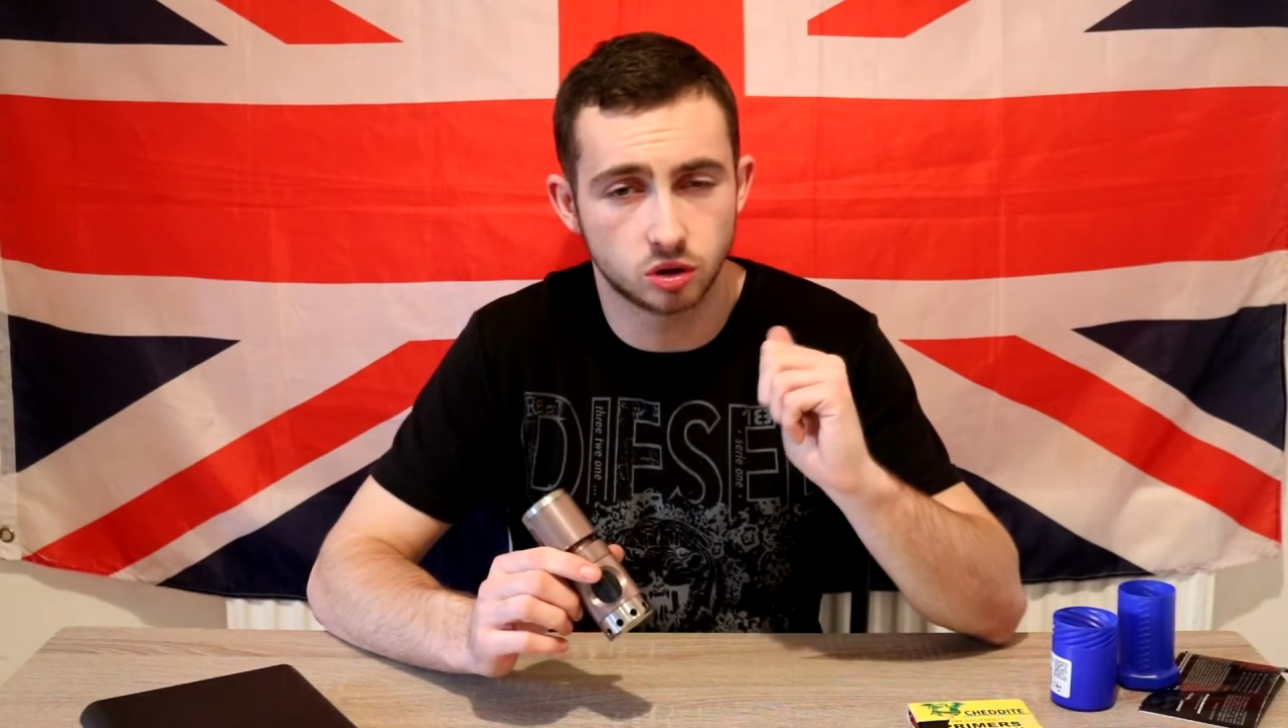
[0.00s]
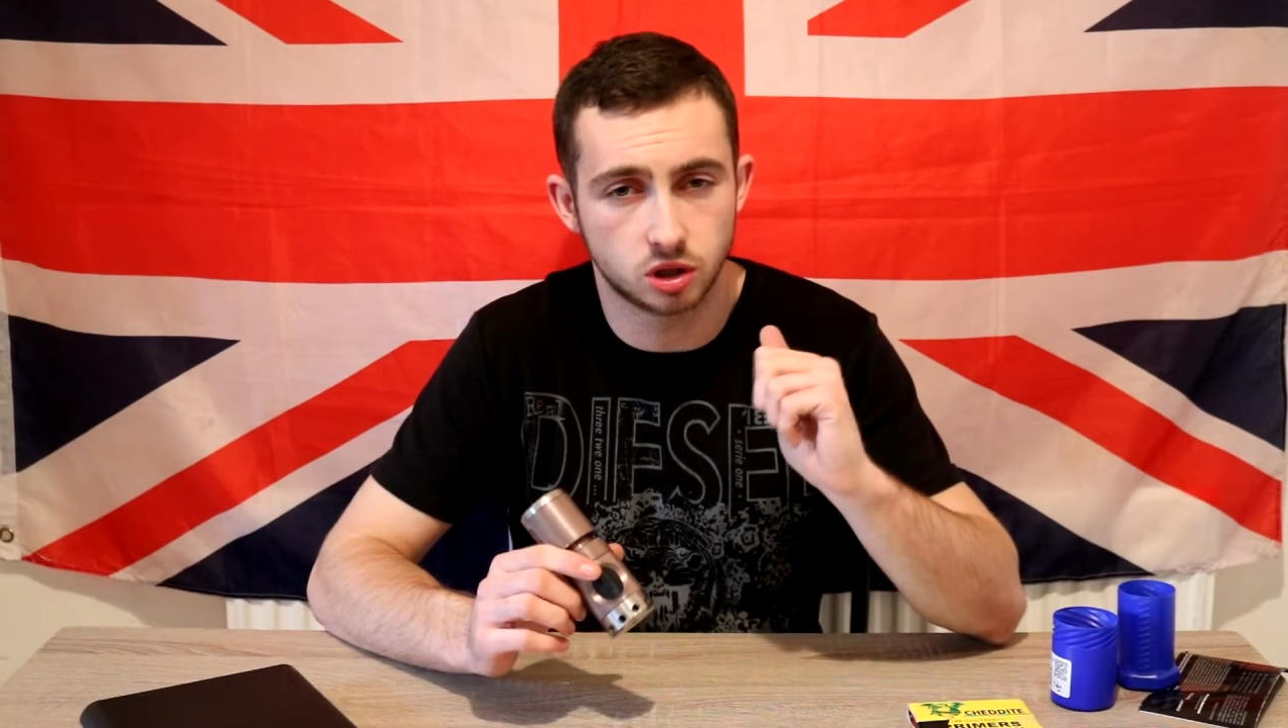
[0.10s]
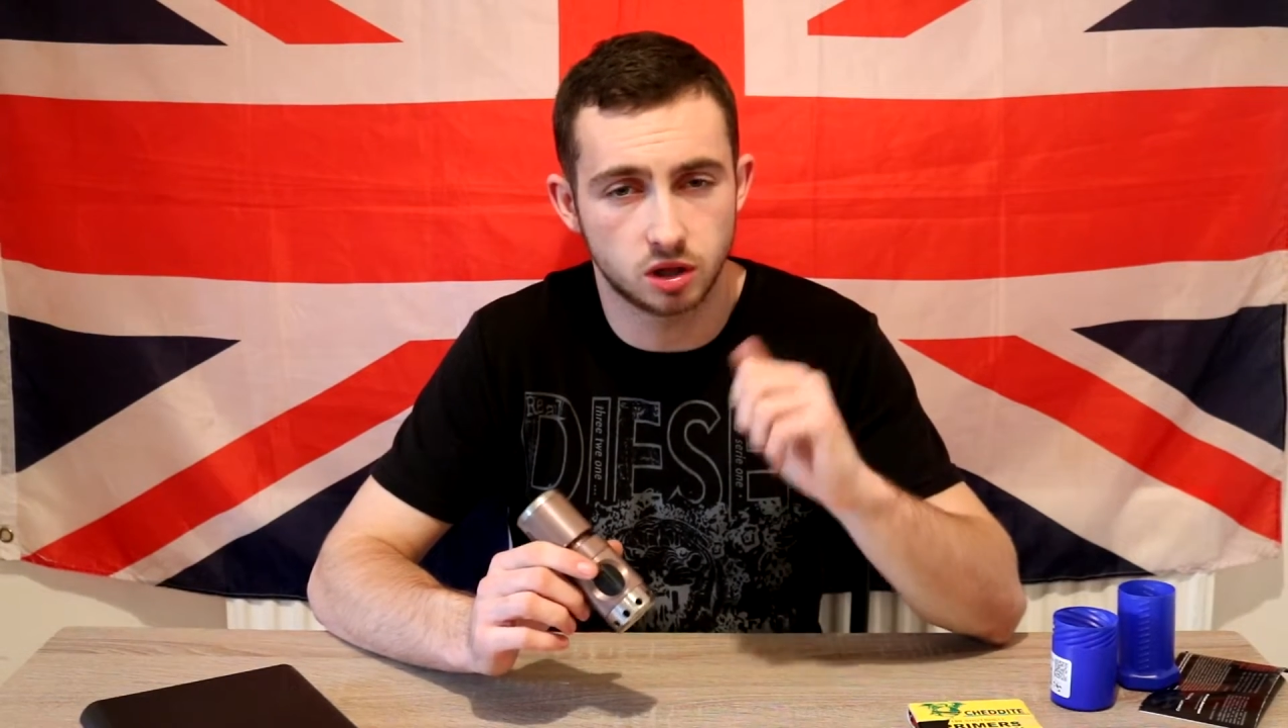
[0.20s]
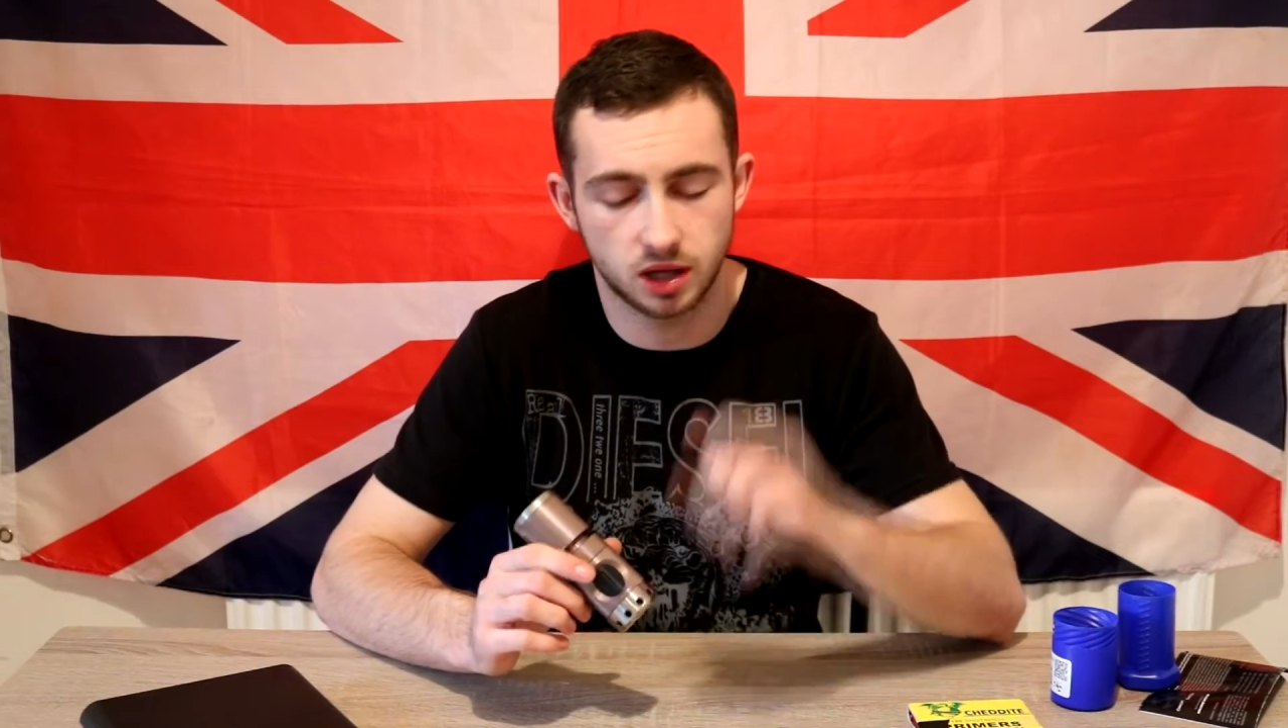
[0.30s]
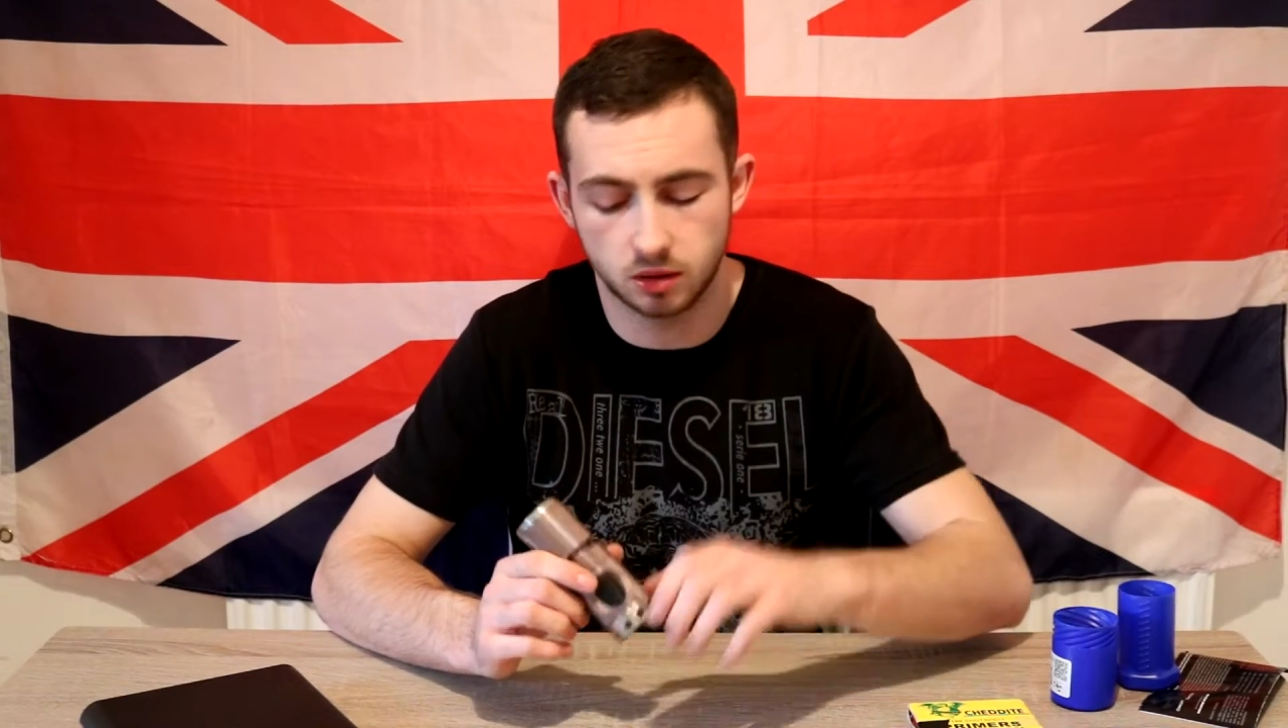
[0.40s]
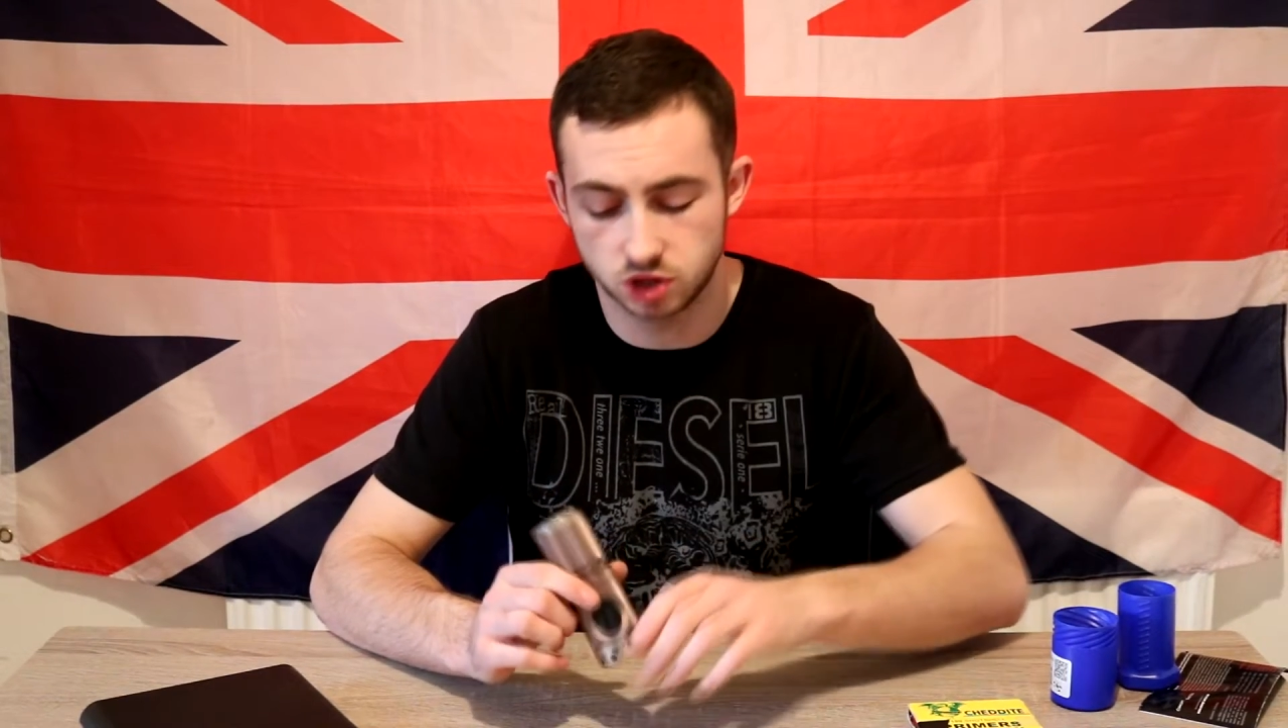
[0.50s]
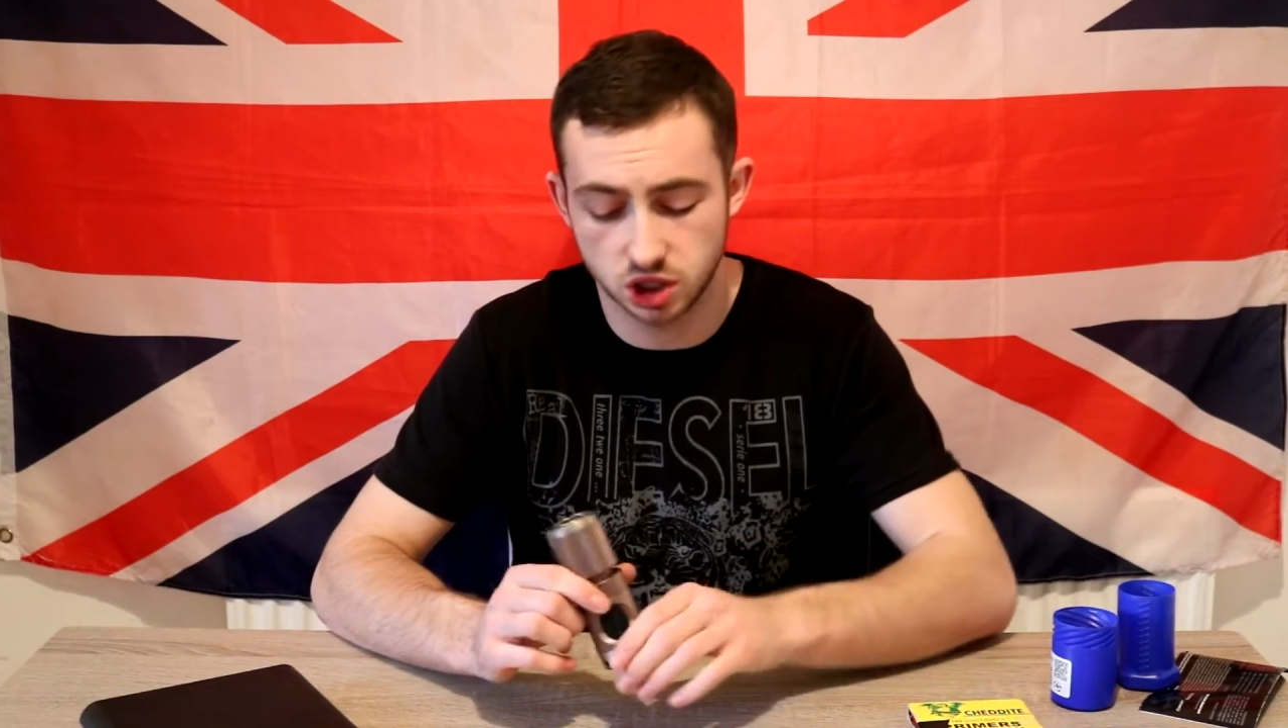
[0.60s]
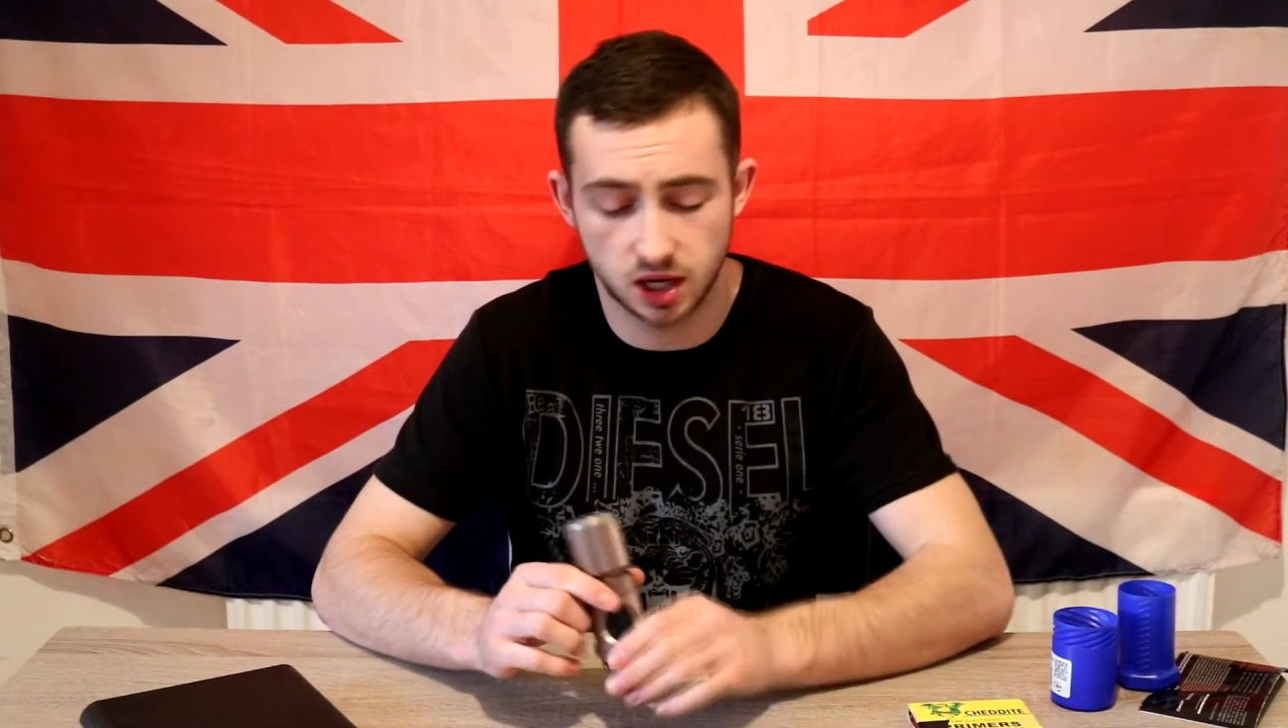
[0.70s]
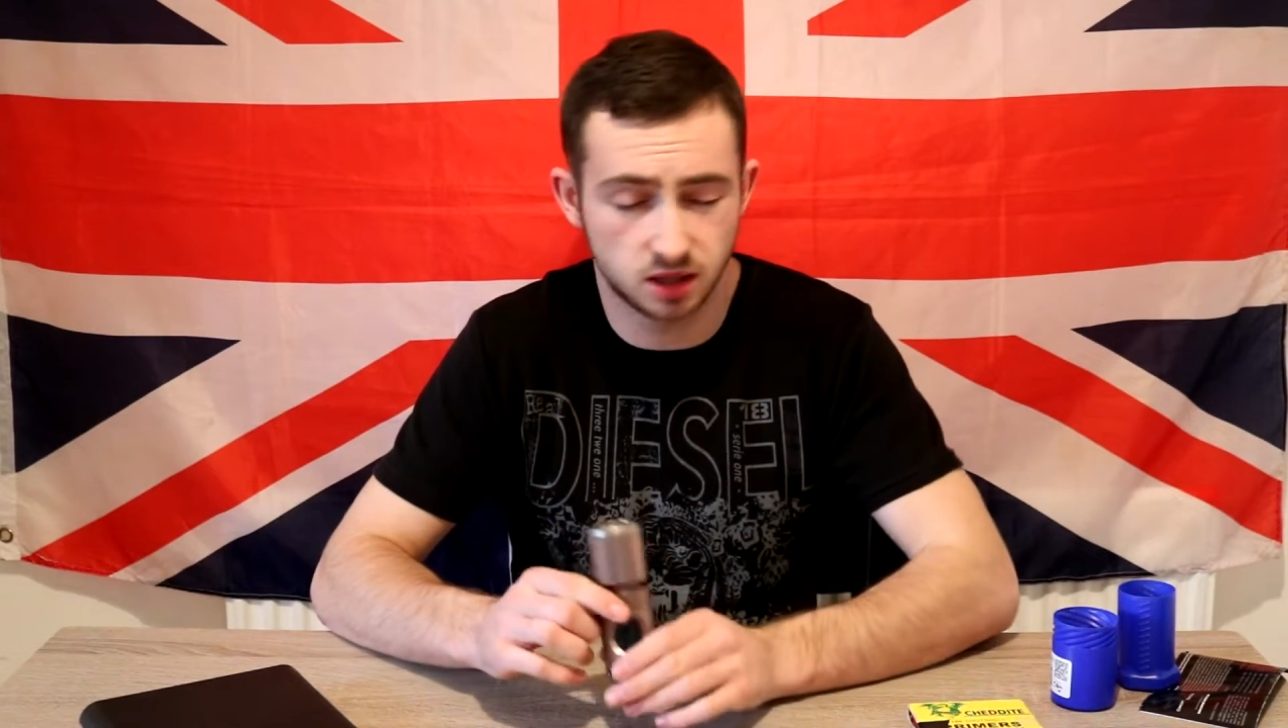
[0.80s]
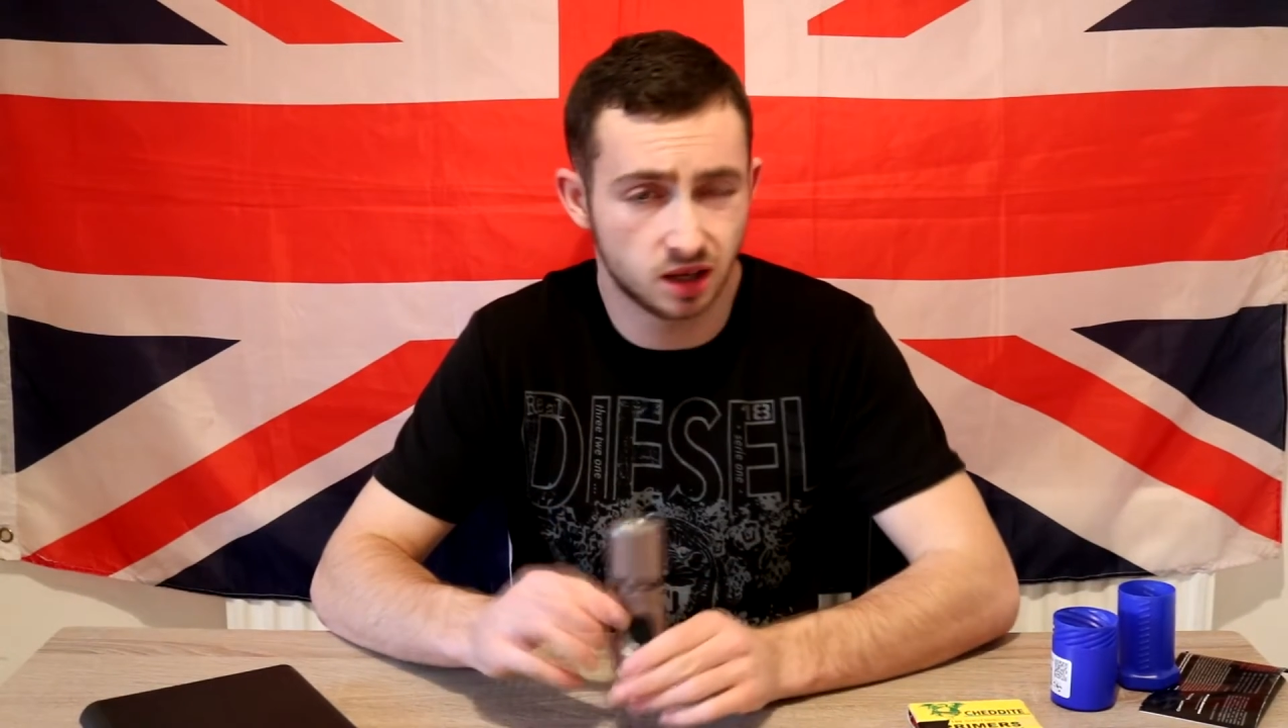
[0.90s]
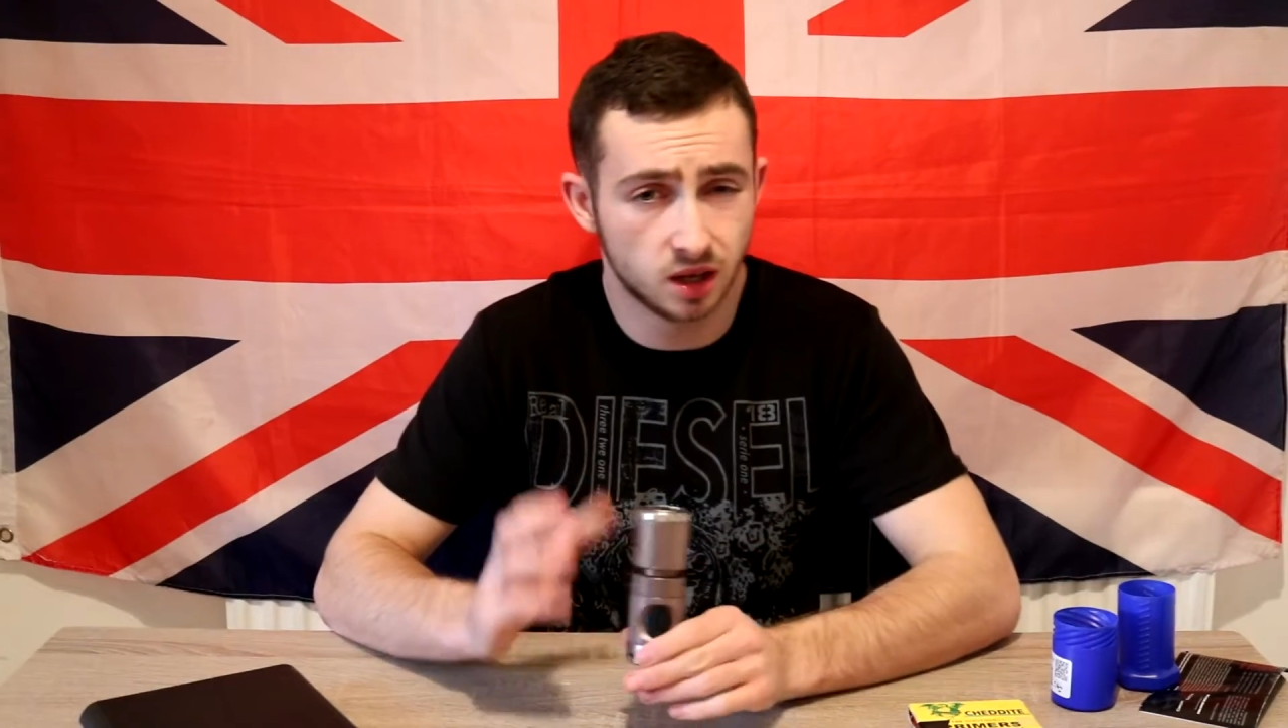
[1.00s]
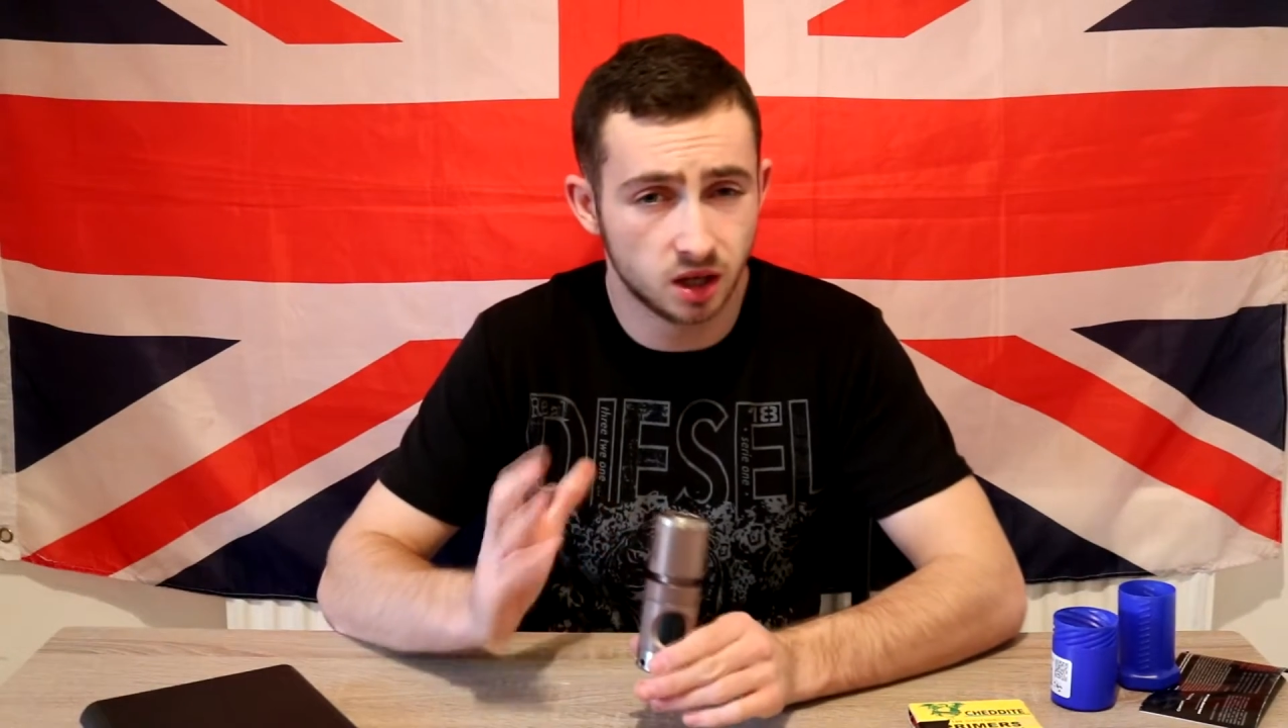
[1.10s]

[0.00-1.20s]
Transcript: good on the outside.